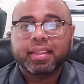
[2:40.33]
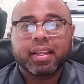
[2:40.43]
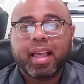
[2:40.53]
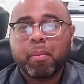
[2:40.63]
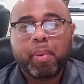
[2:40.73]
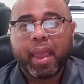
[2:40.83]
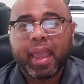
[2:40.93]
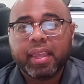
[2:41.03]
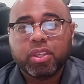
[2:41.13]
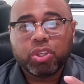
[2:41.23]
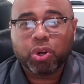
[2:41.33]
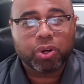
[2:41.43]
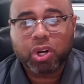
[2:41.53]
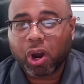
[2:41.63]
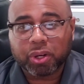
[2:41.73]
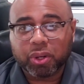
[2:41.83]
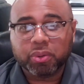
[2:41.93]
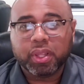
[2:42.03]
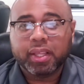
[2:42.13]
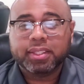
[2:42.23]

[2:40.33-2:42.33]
They're not paying your car note.